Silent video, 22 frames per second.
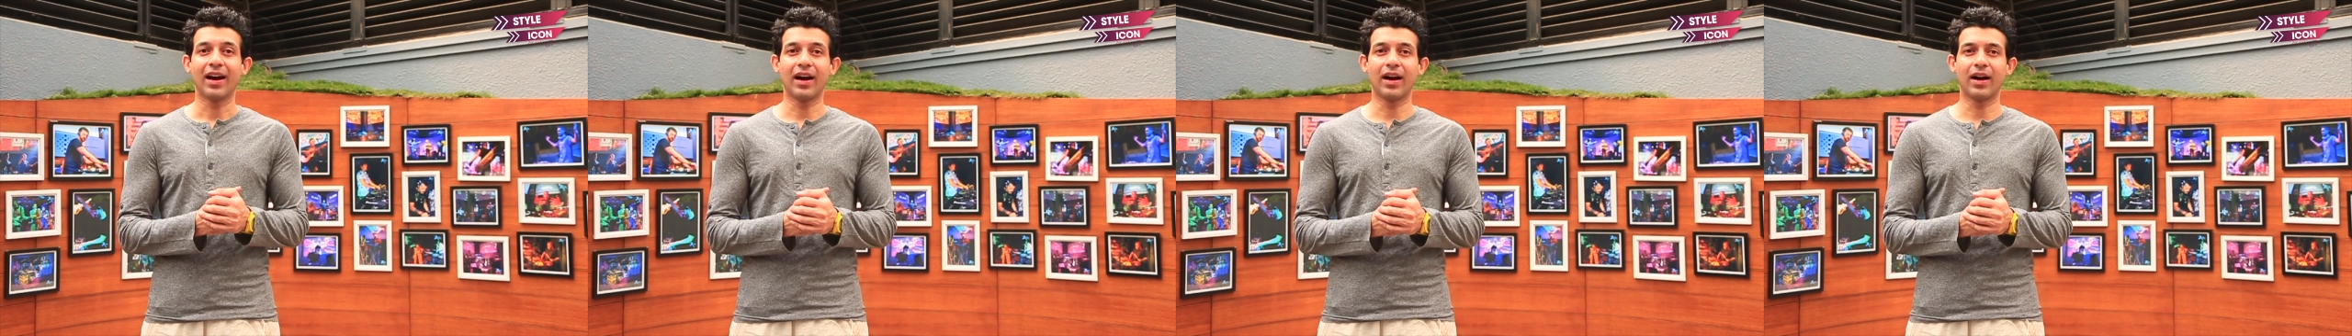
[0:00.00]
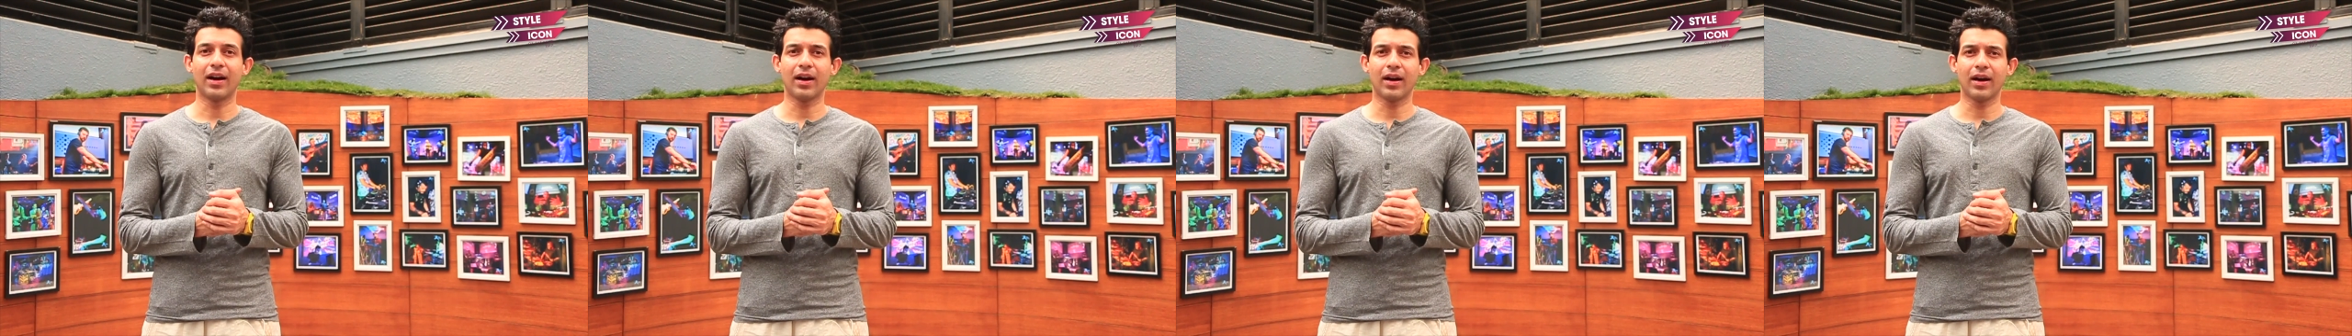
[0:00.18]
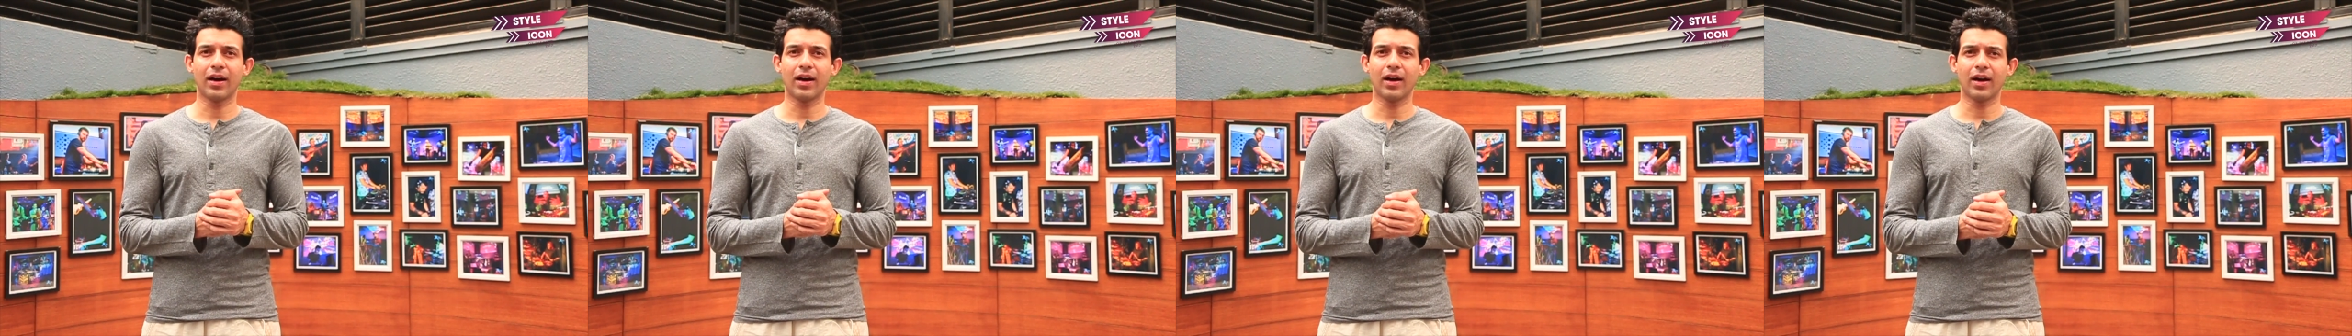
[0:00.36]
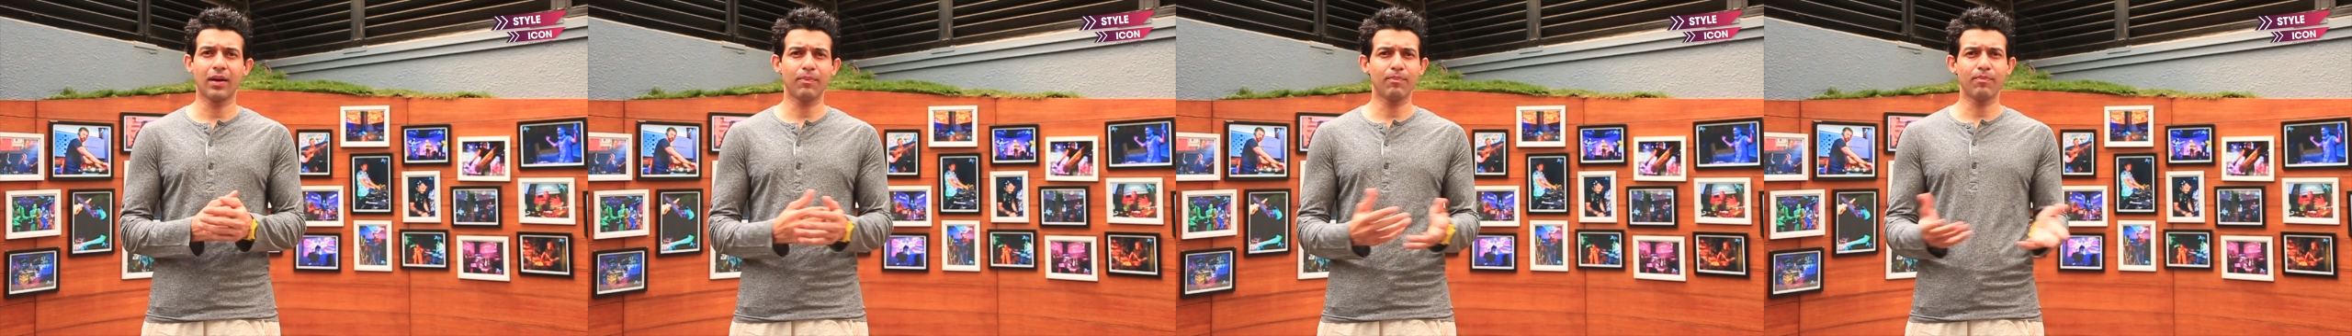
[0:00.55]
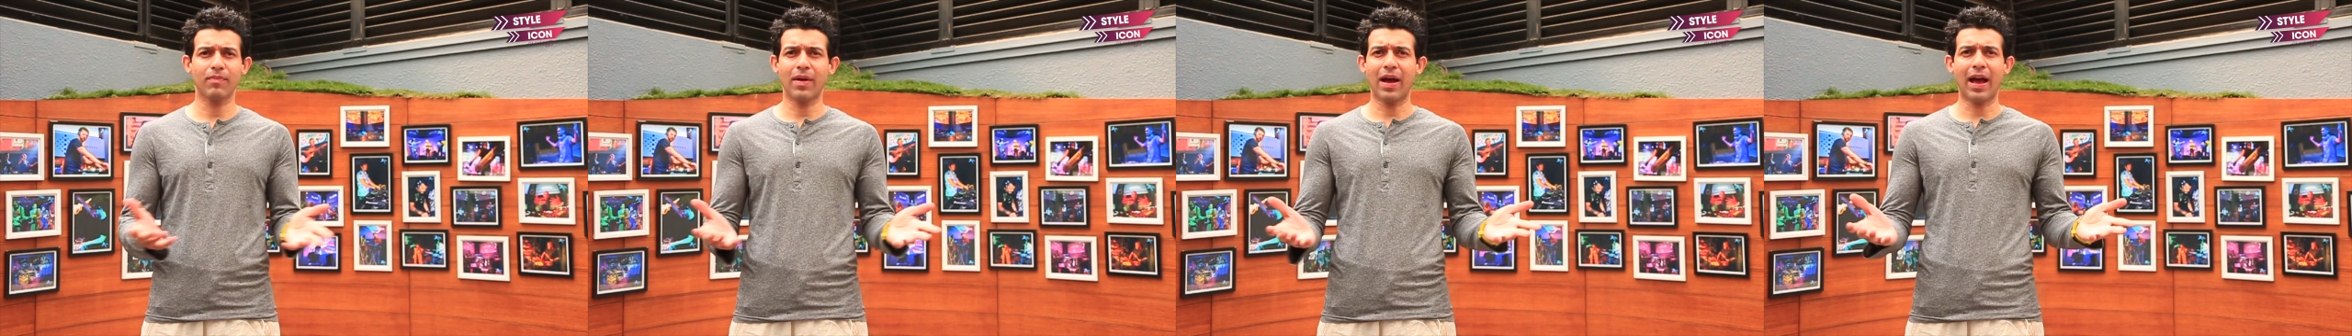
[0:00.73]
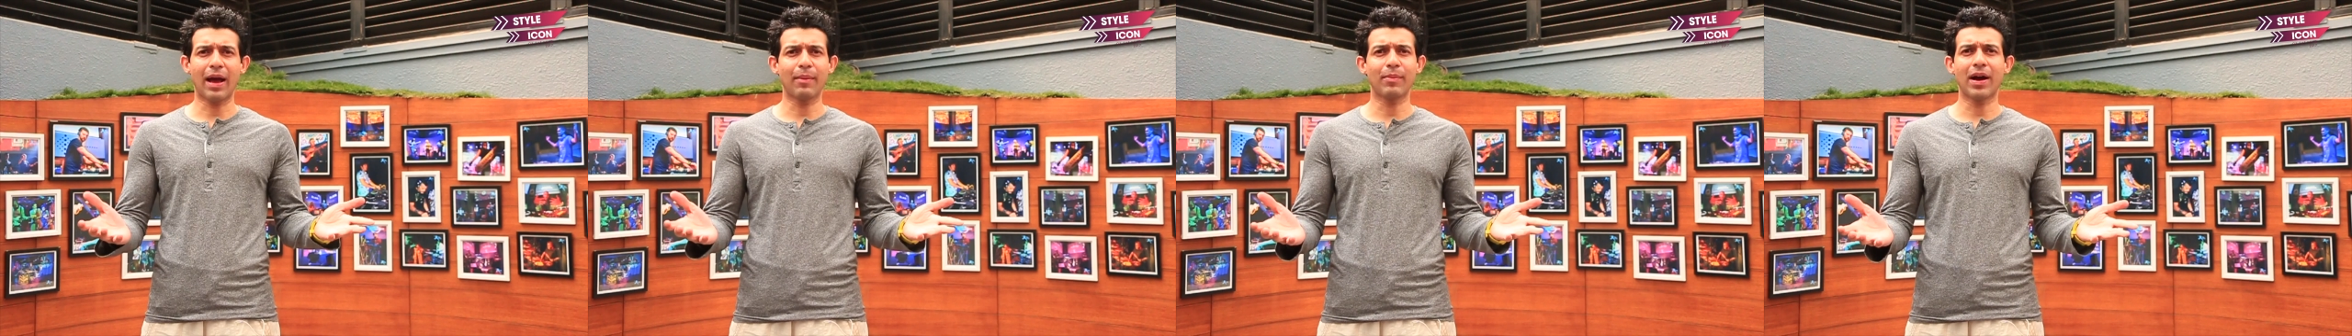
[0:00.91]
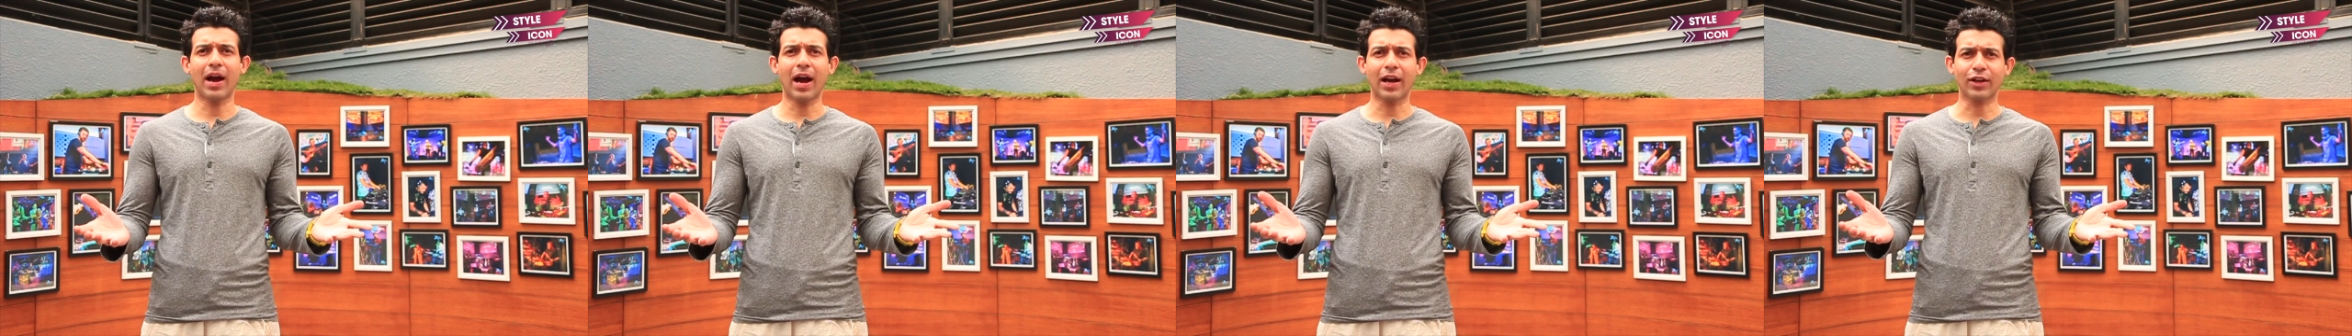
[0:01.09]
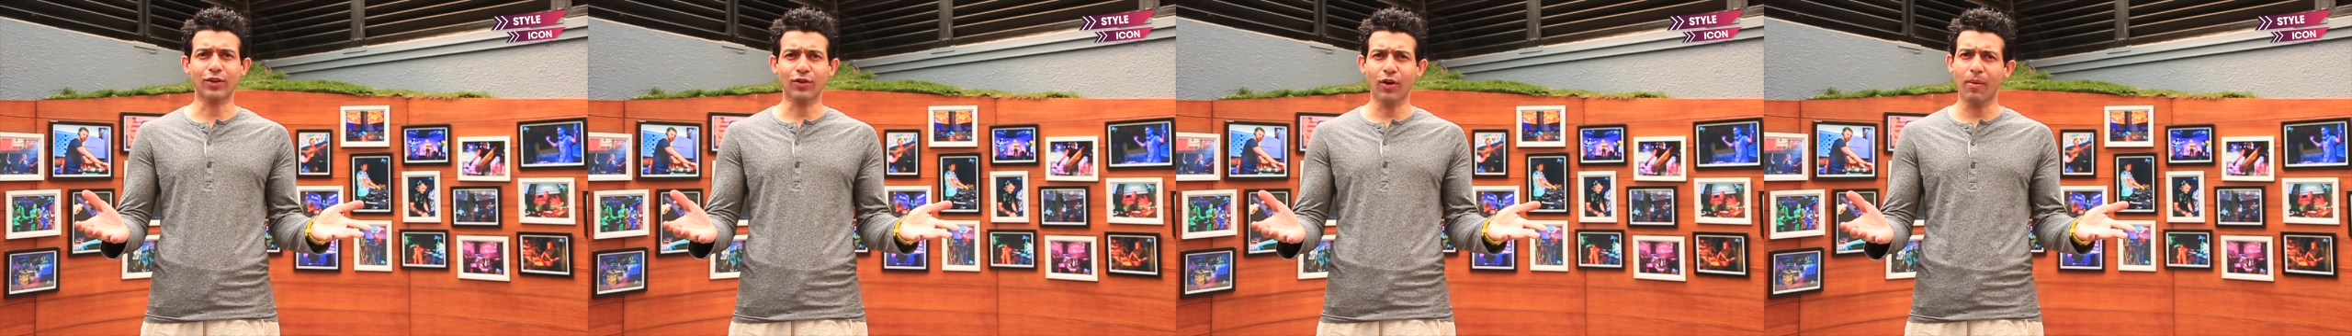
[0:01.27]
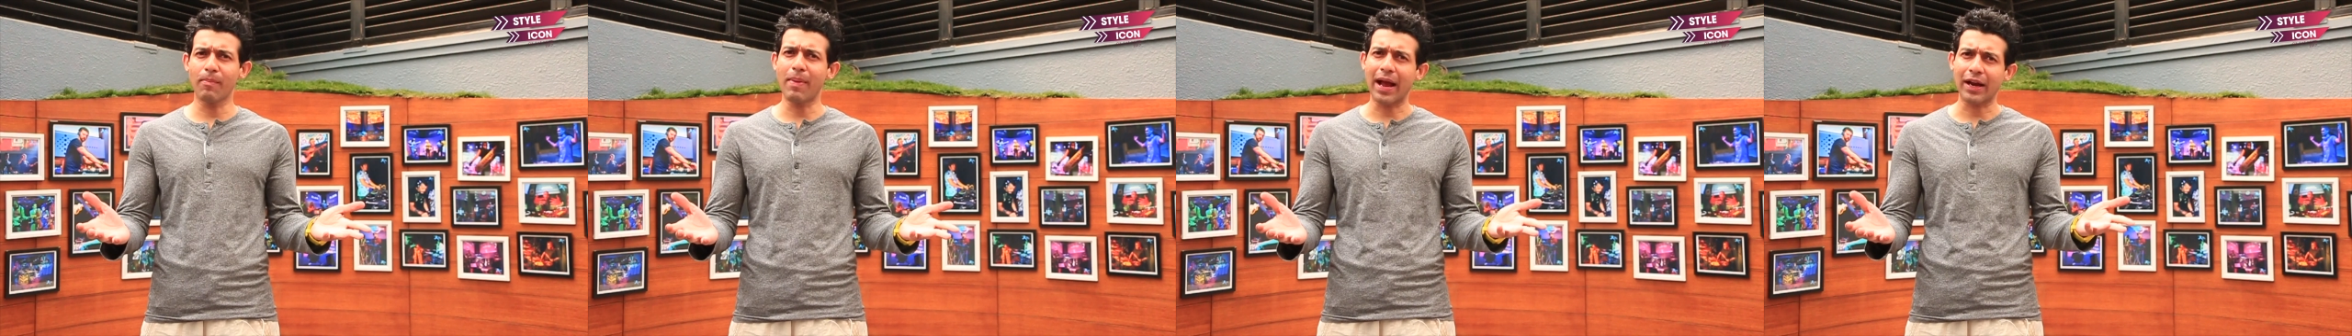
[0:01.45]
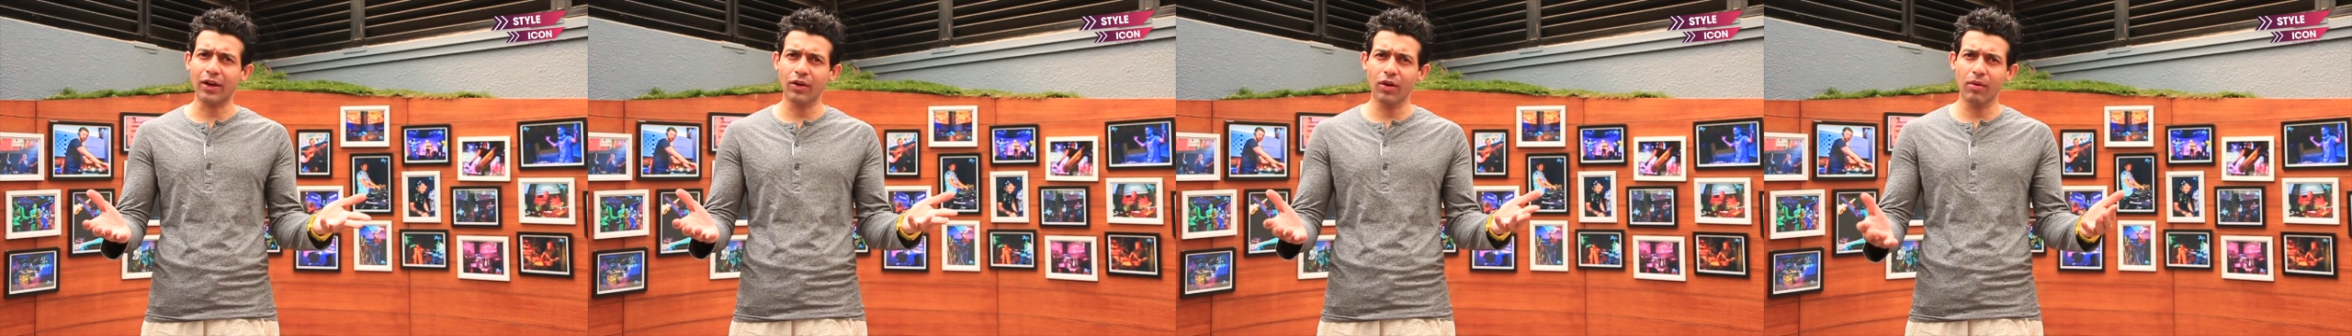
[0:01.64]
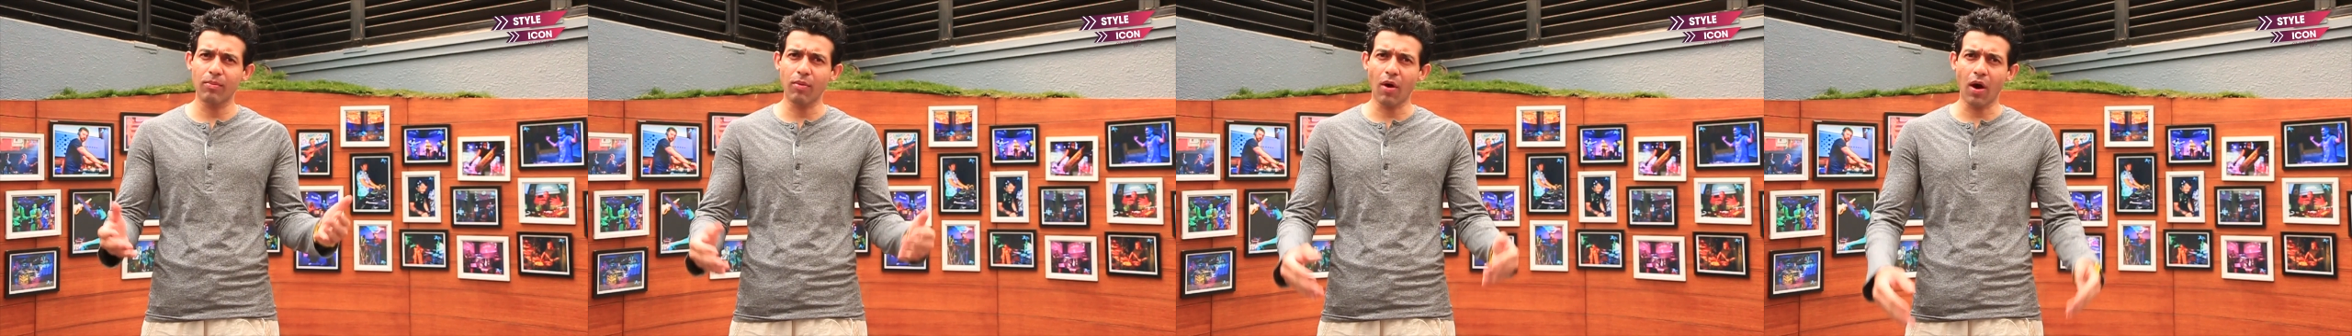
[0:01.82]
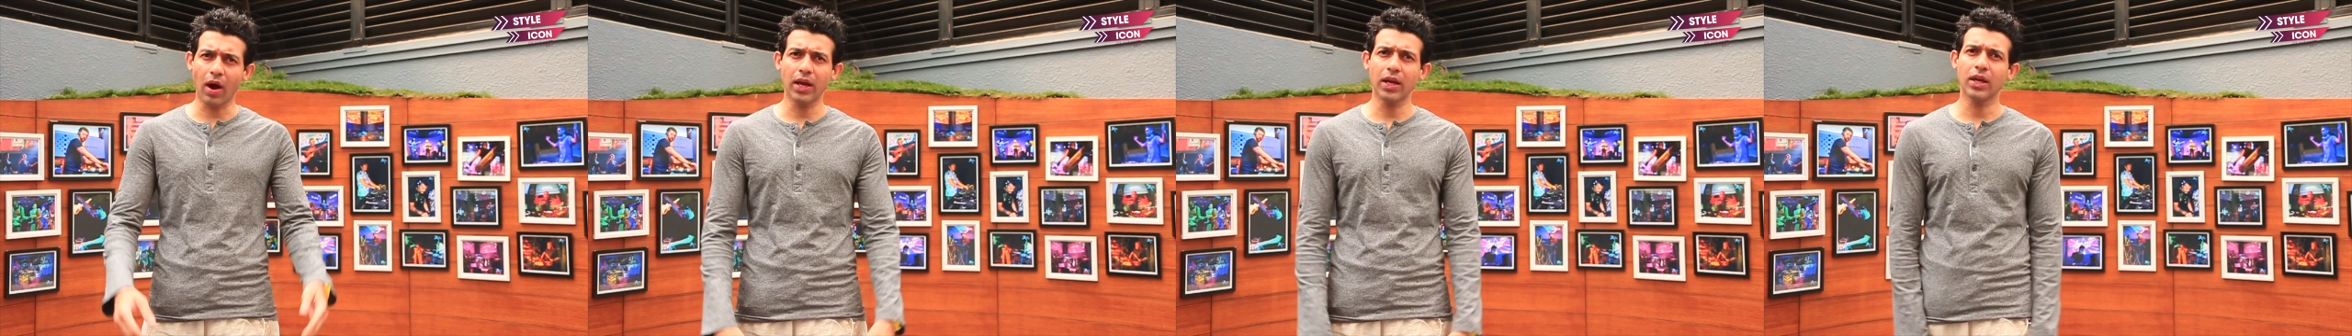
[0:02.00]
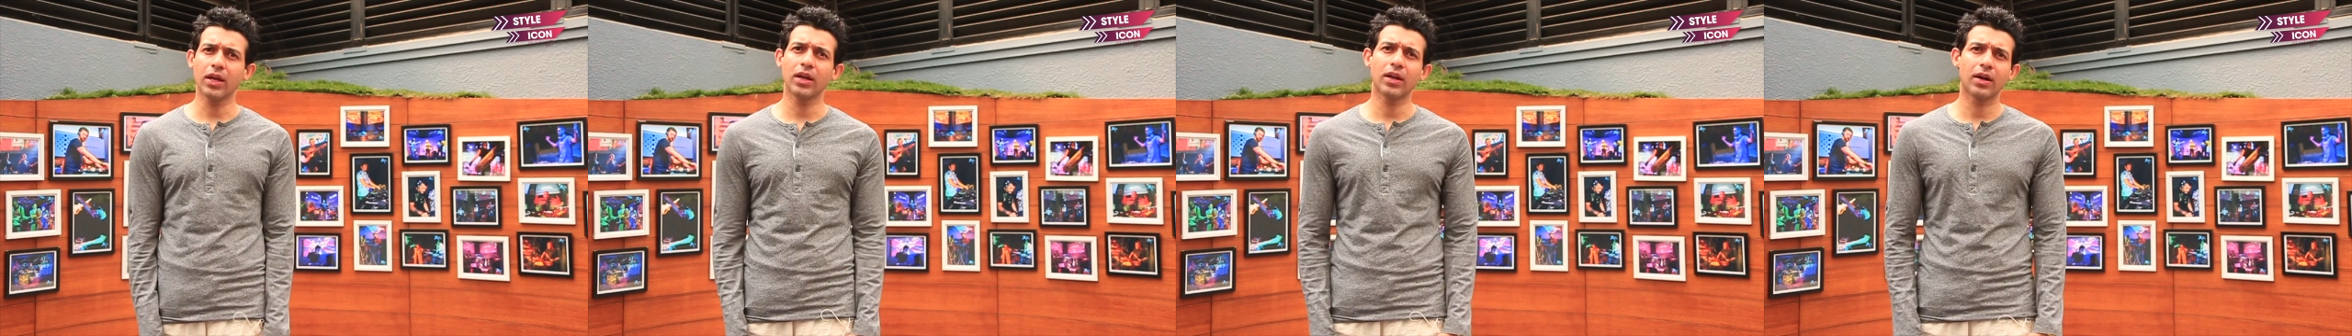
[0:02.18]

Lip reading: I'm a hardcore Bangalore boy,